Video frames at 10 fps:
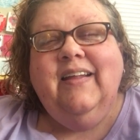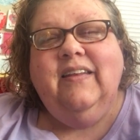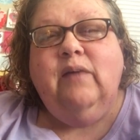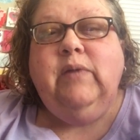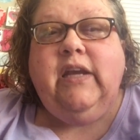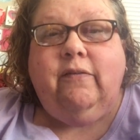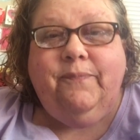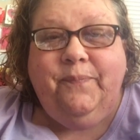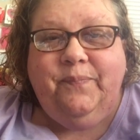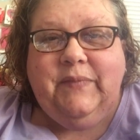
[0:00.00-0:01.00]
Let me know
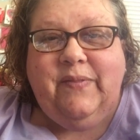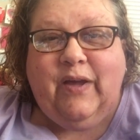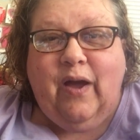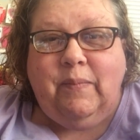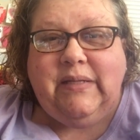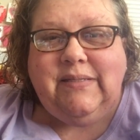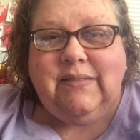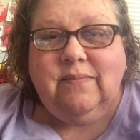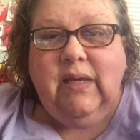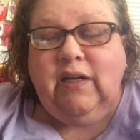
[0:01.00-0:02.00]
in the
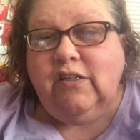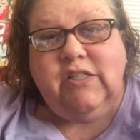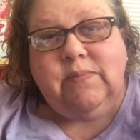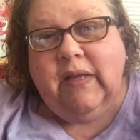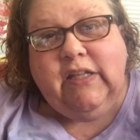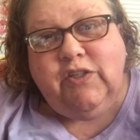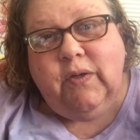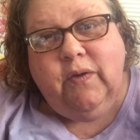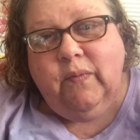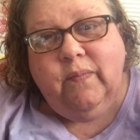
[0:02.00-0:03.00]
comments. And I'll just mail it to you.